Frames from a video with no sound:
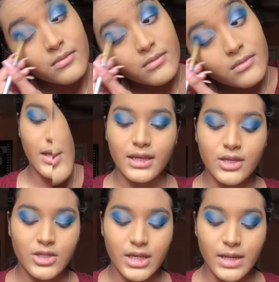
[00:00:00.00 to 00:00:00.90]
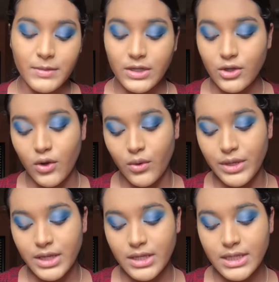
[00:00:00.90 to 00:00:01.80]
The next shade I'm gonna go
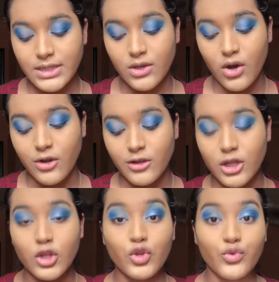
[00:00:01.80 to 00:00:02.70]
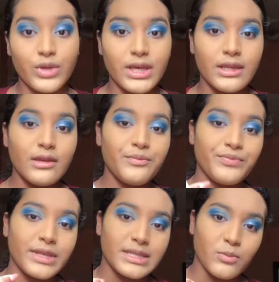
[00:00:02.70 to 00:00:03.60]
in is called Clued In.
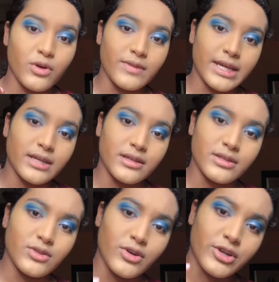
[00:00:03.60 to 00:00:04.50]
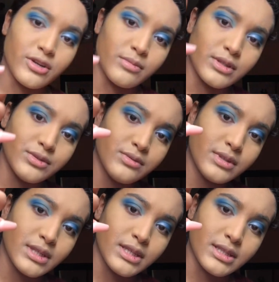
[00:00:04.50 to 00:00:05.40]
It's more of like a darker blue.
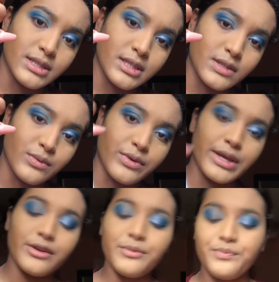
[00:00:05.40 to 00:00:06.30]
It is this one right here.